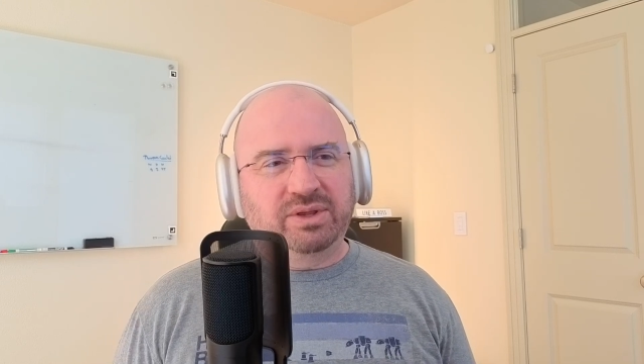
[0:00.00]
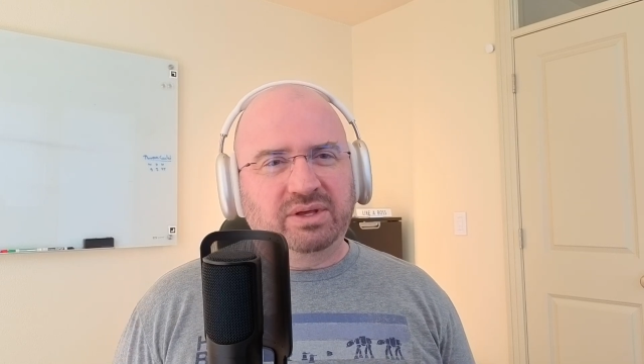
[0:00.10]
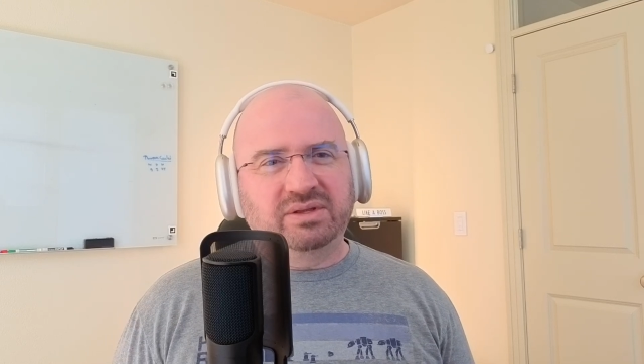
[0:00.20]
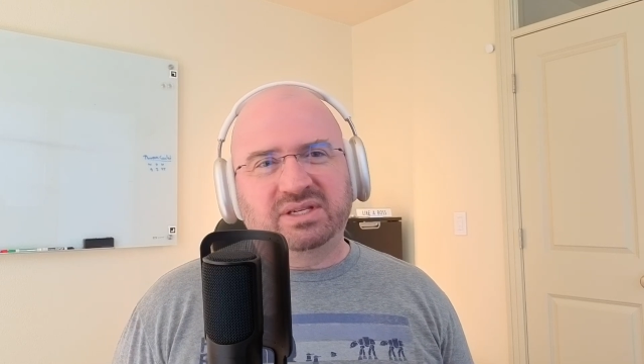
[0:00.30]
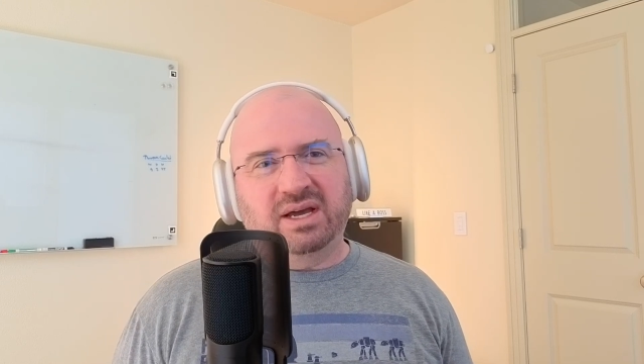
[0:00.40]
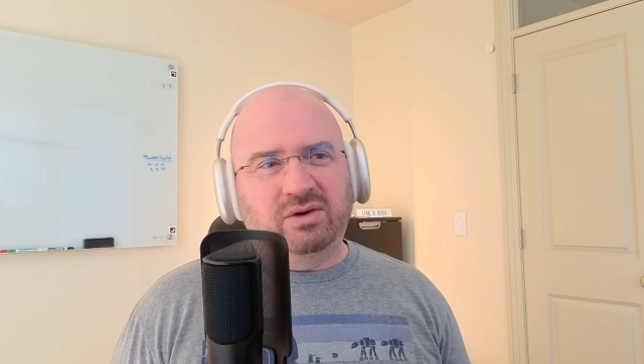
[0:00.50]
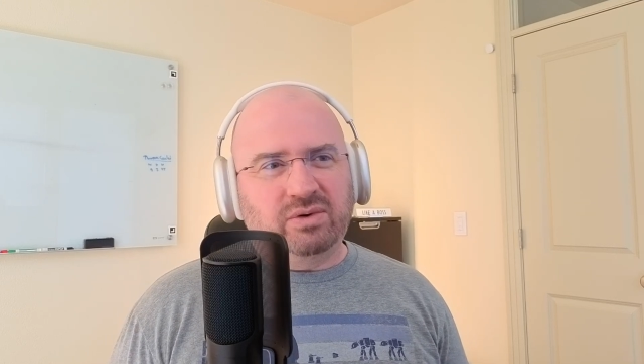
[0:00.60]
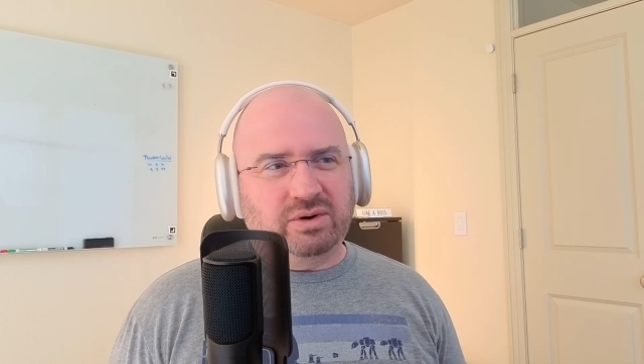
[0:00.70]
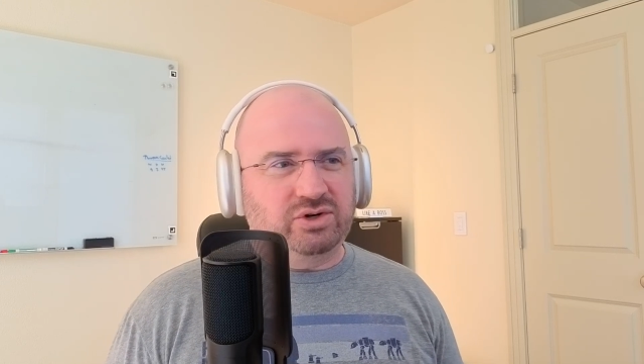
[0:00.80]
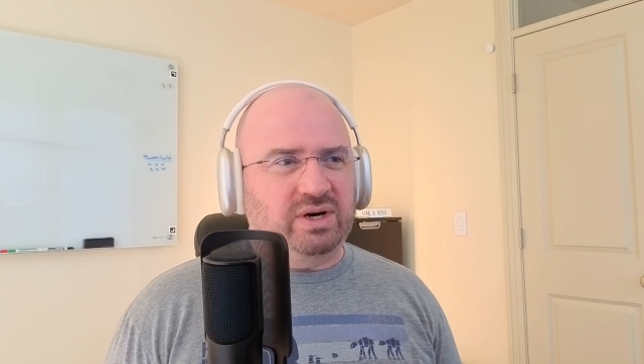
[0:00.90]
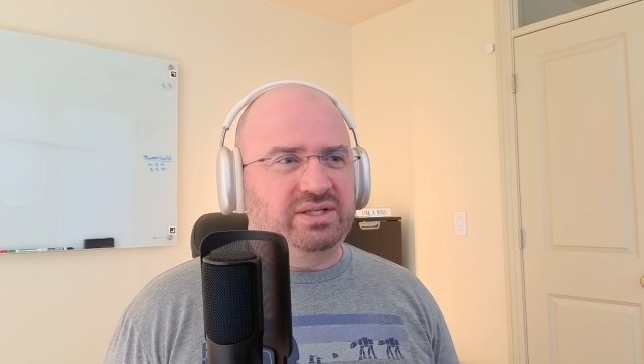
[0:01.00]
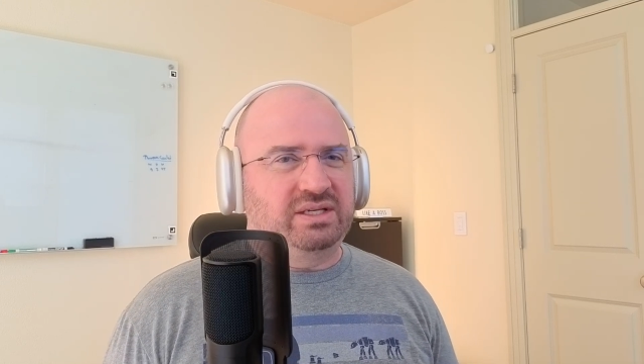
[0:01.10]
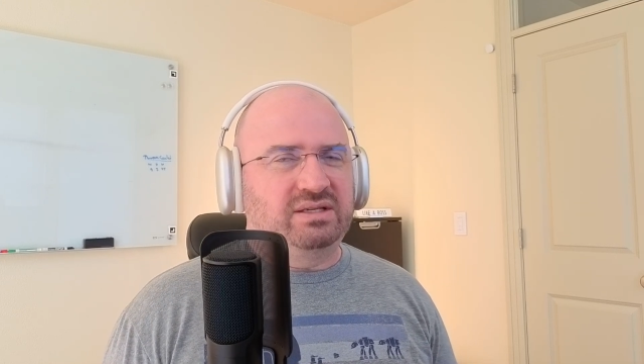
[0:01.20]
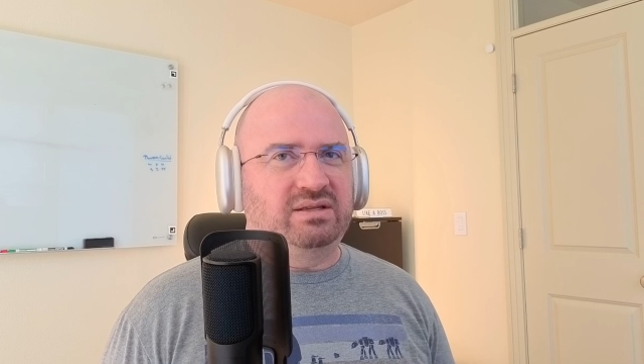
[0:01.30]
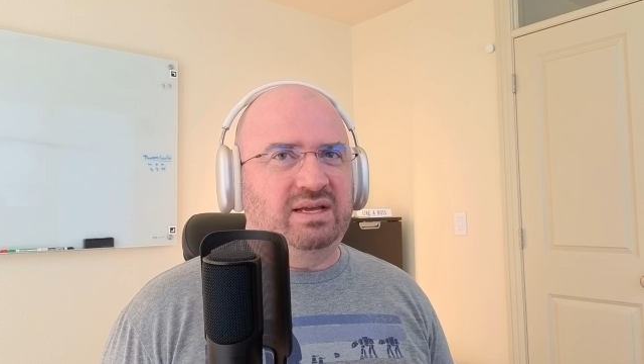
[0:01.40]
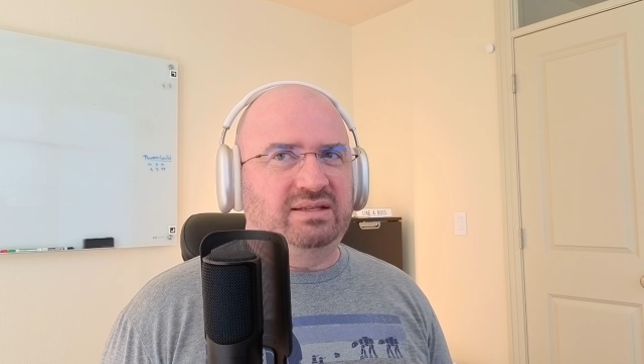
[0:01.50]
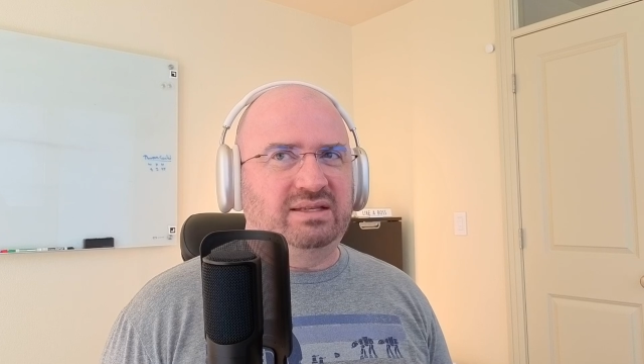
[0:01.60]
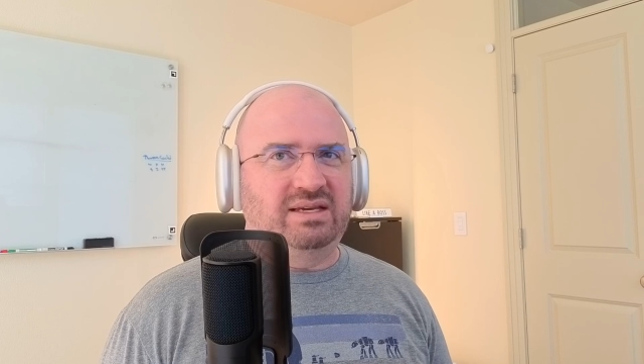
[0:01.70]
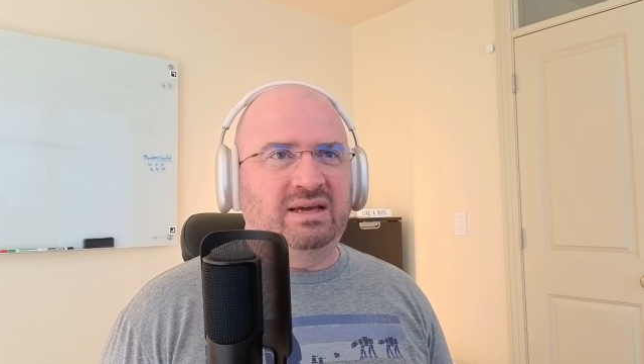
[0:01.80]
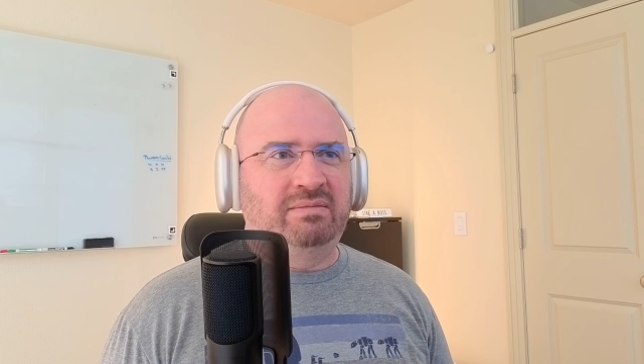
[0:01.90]
But then the second order trust
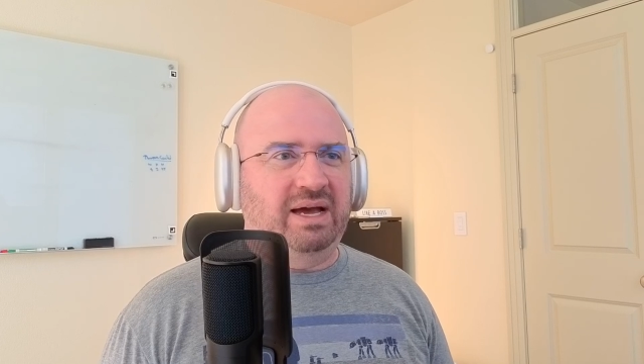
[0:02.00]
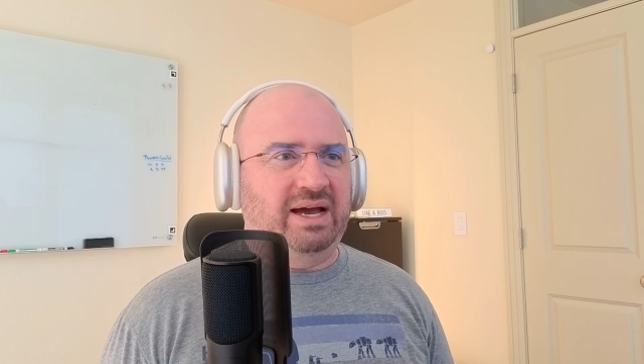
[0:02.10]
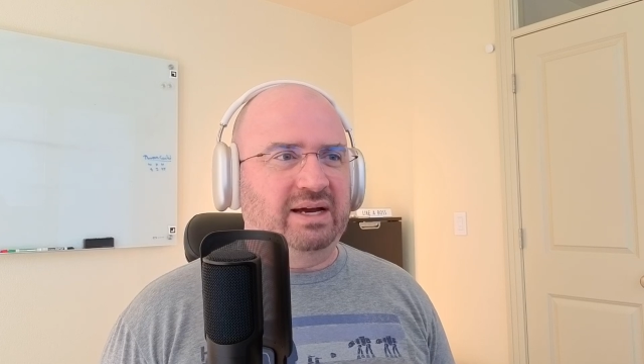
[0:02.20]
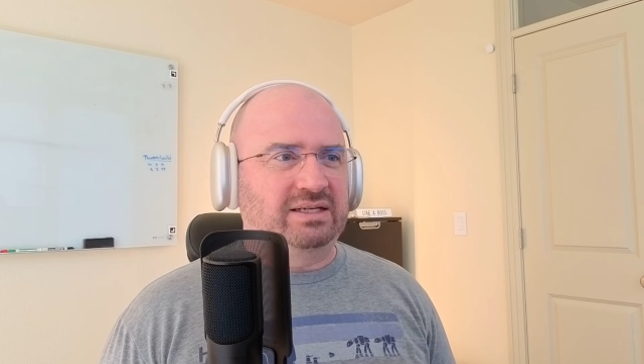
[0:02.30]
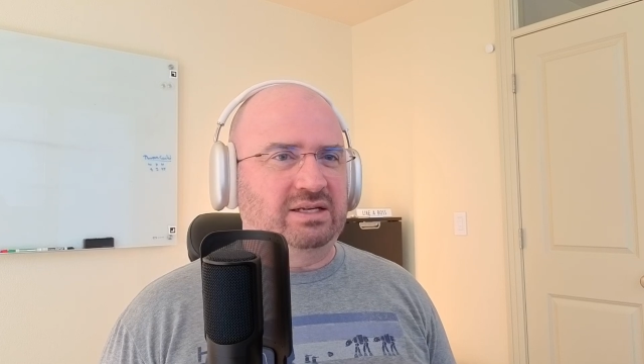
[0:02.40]
it's the impact.